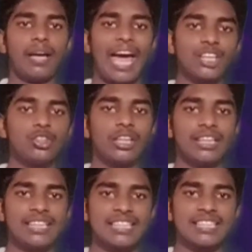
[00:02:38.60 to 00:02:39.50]

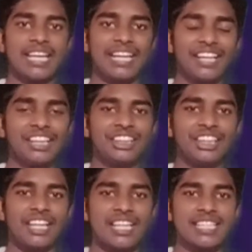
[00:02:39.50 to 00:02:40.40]
Actually, this is an
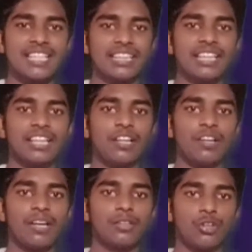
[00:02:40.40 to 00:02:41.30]
interesting case that
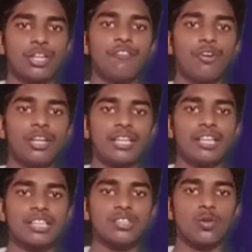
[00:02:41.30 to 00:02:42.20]
the 24
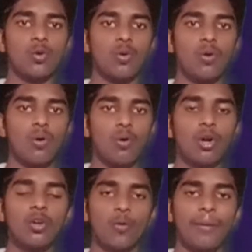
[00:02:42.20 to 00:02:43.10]
years
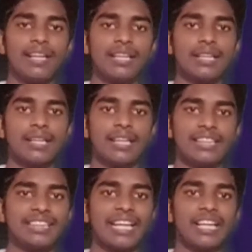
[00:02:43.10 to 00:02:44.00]
old woman
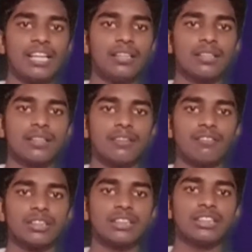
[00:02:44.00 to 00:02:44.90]
in China
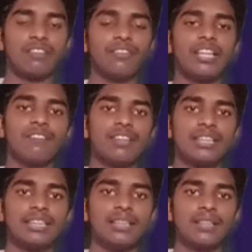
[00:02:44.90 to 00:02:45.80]
was suffering
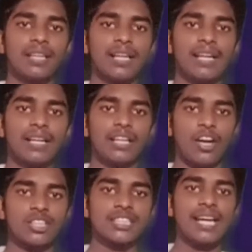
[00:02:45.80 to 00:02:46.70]
with
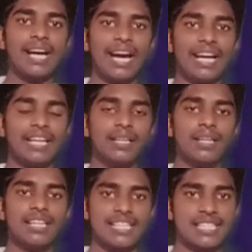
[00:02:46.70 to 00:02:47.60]
nausea
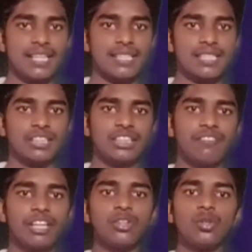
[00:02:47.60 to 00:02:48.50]
and dizziness. She
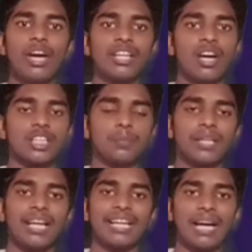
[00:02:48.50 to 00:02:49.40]
went to an
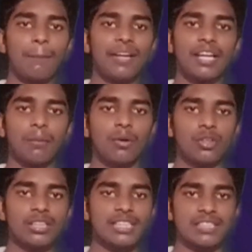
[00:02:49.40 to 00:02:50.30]
hospital and complained
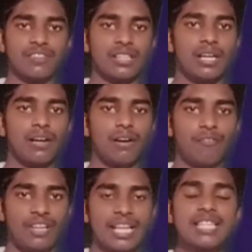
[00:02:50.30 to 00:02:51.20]
about these
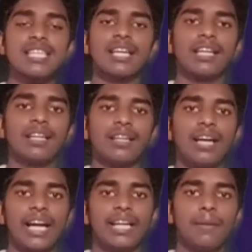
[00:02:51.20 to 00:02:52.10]
feelings,
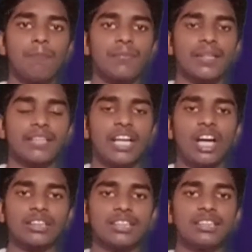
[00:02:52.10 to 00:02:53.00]
and the
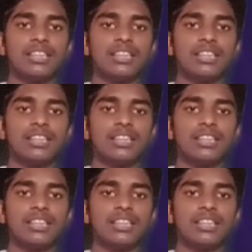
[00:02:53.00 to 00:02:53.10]
doctors